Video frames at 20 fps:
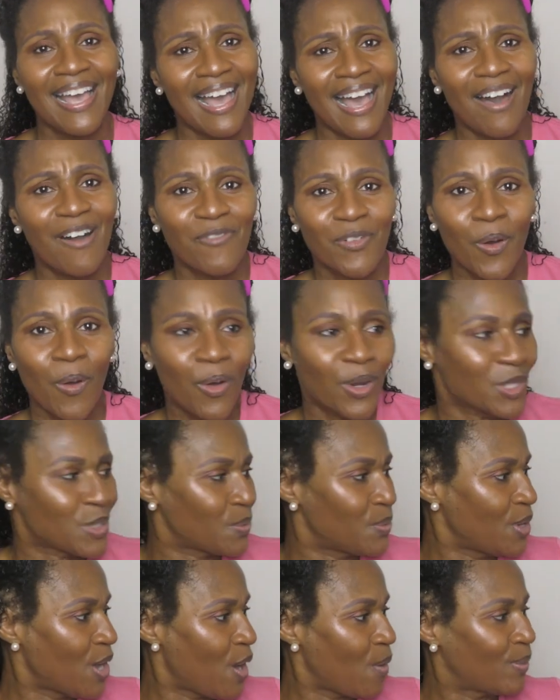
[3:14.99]
of course
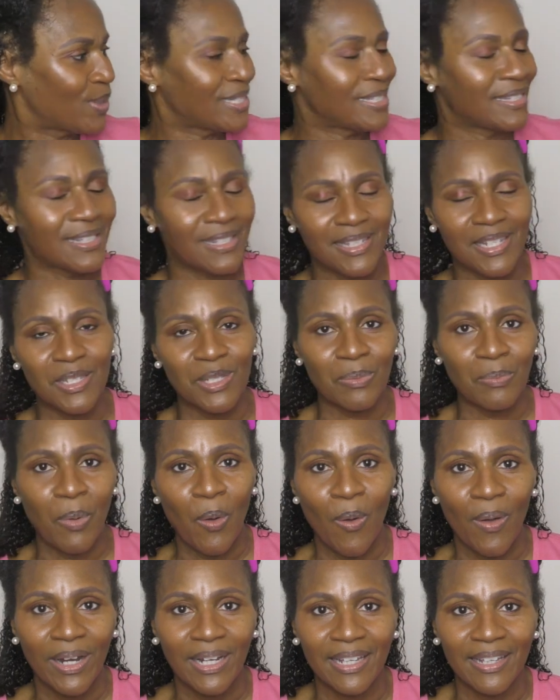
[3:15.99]
we always get
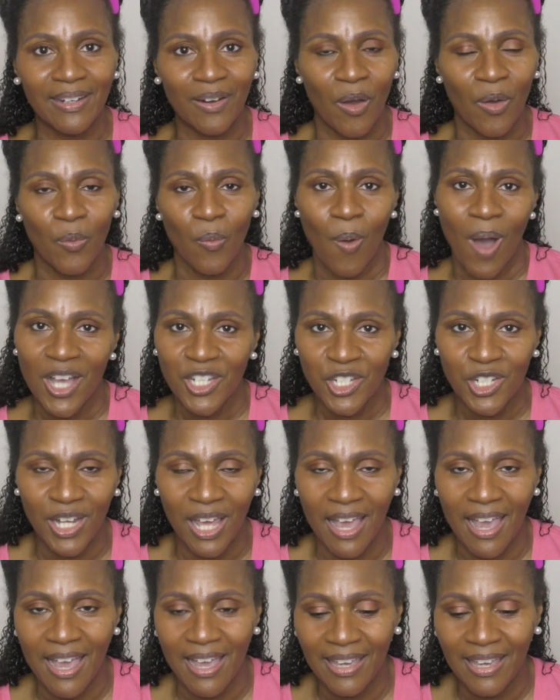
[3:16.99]
disappointed on wash day